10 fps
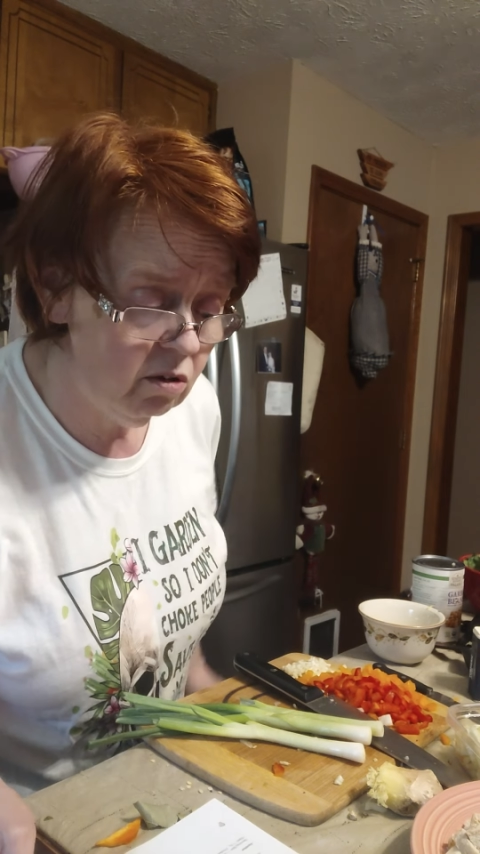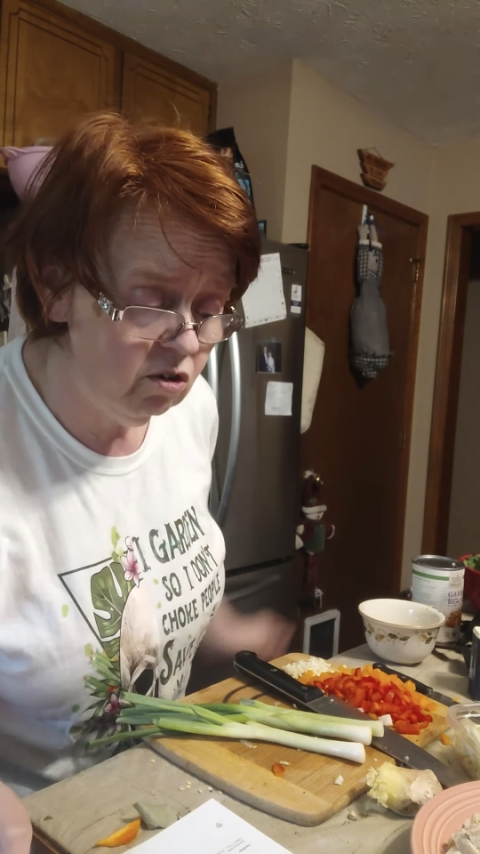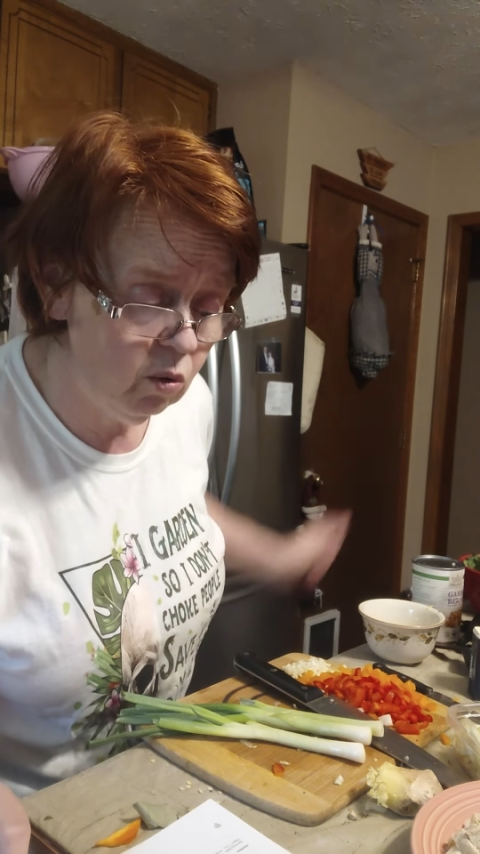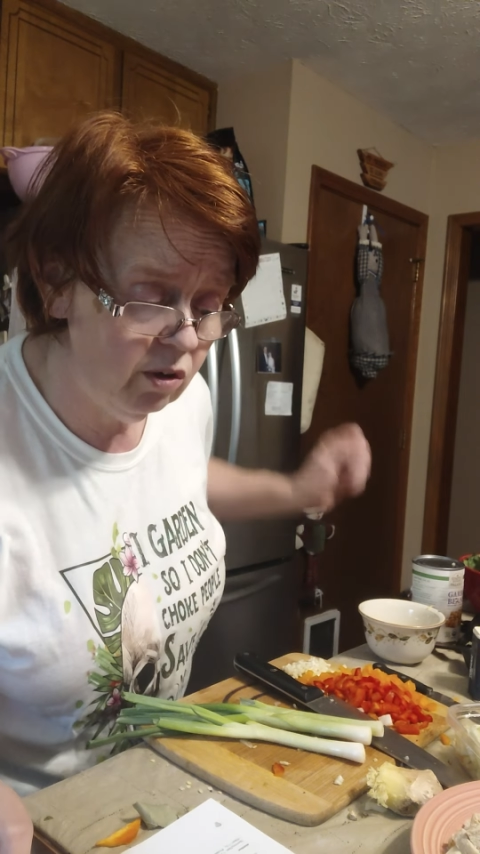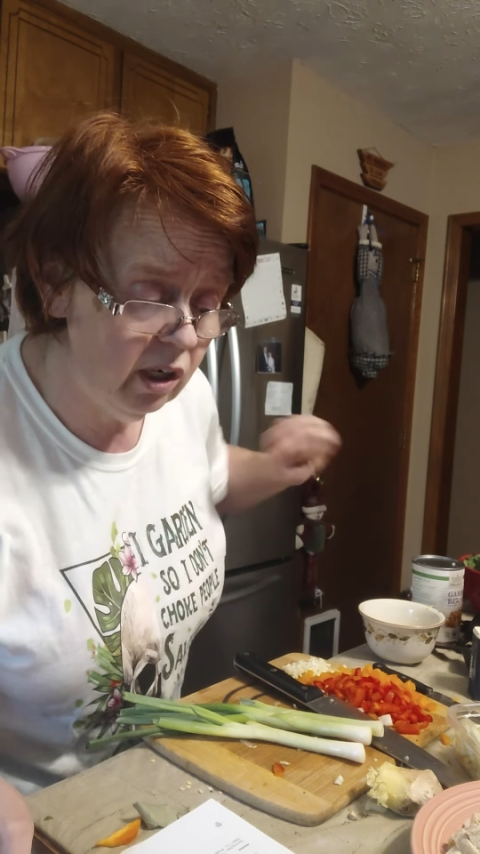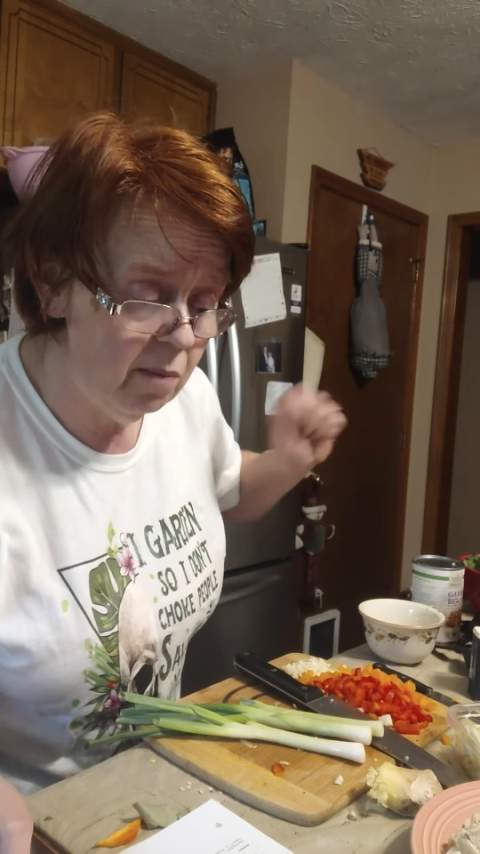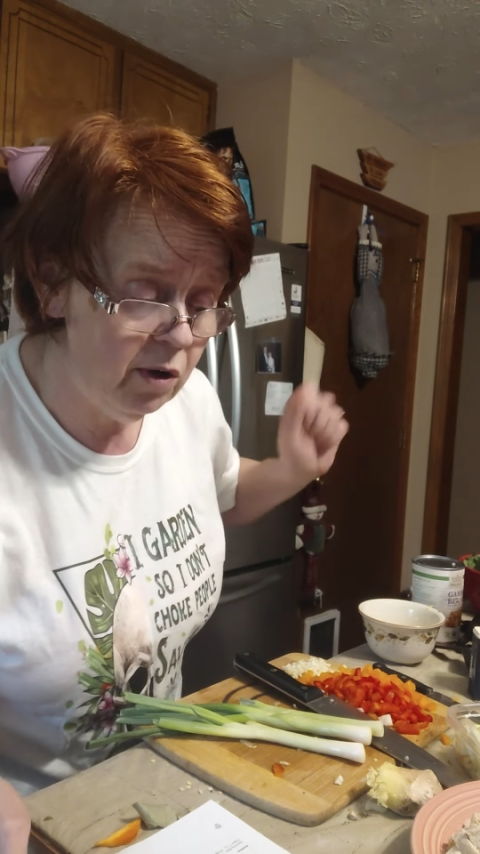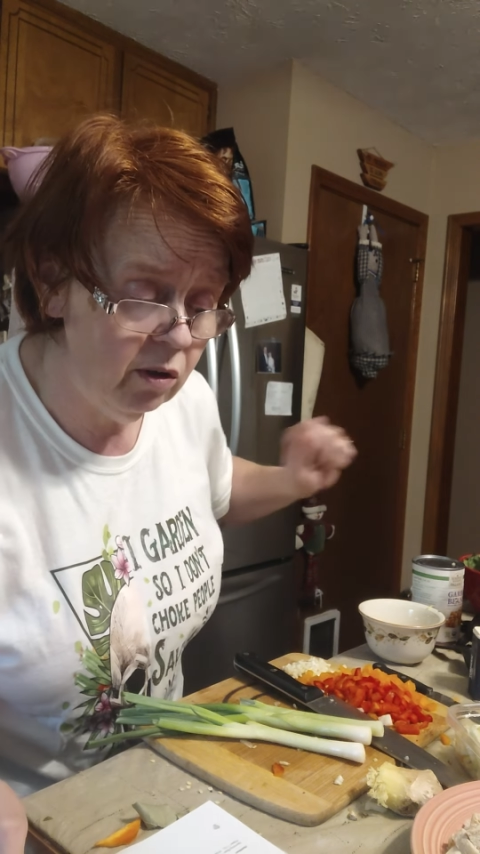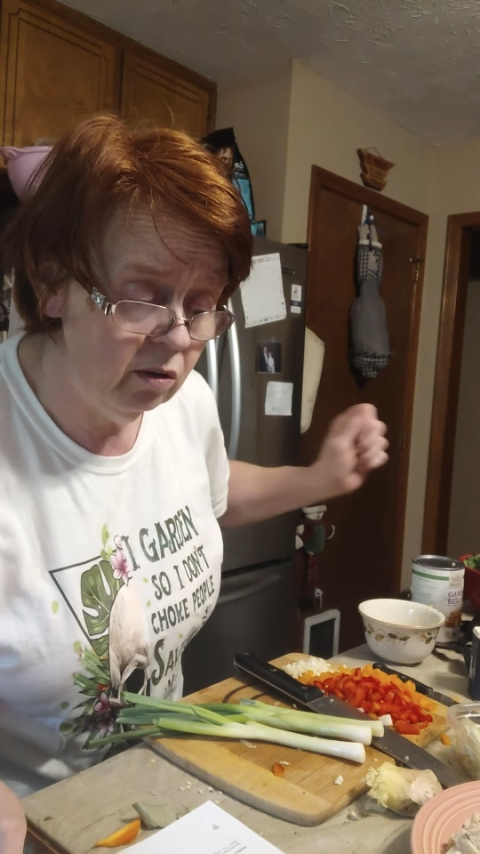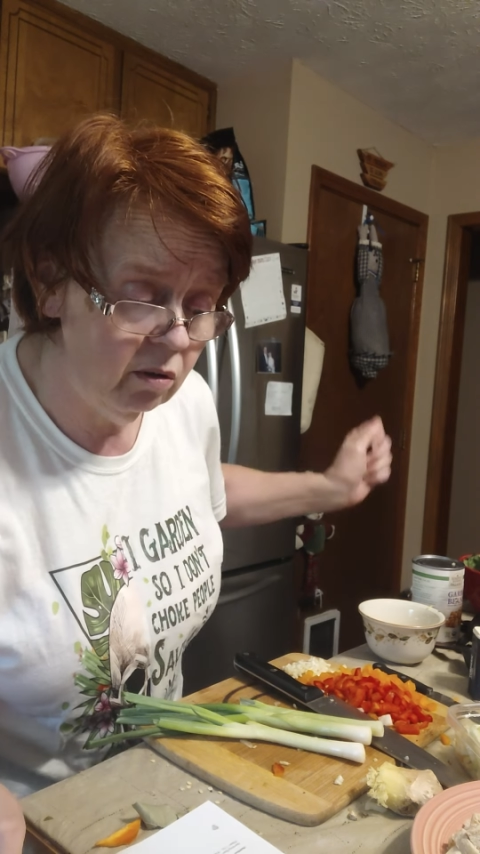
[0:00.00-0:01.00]
squirt
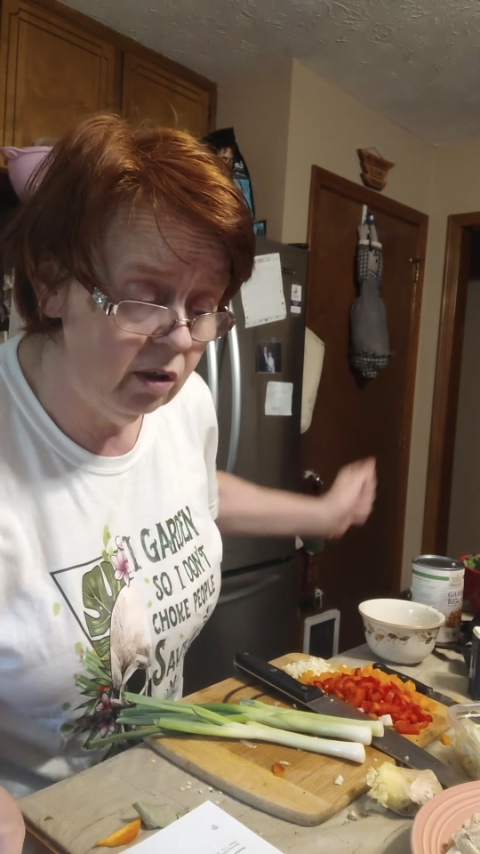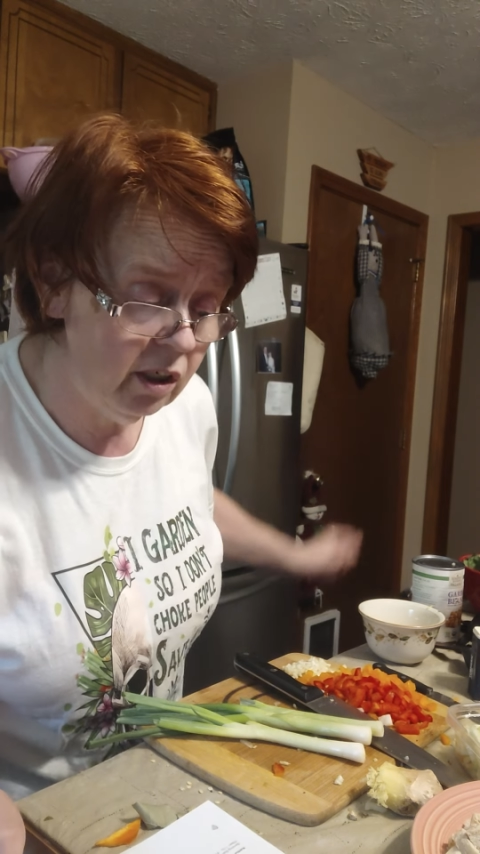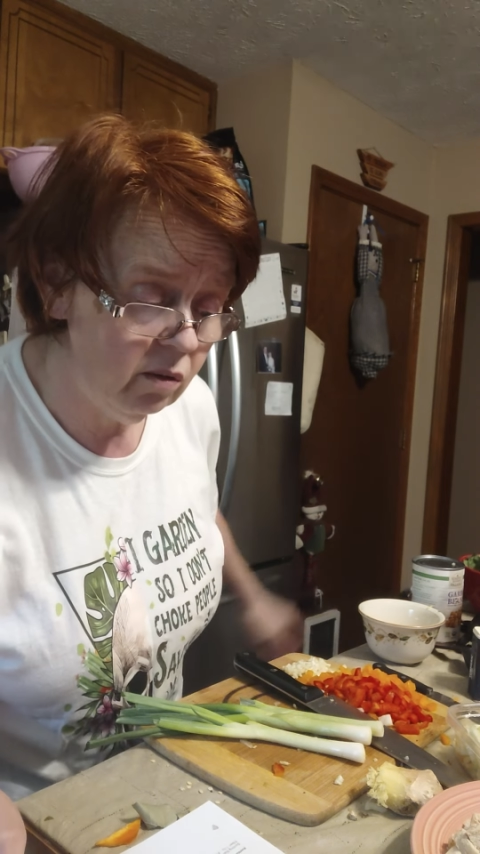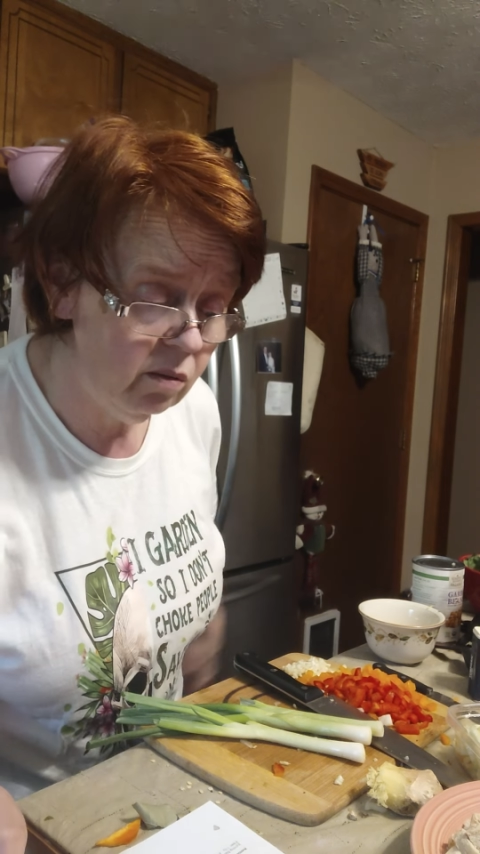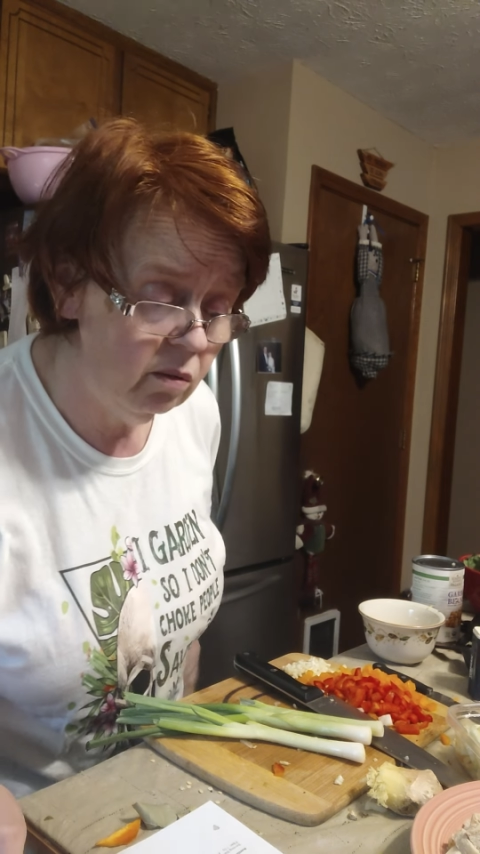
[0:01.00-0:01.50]
lemon on it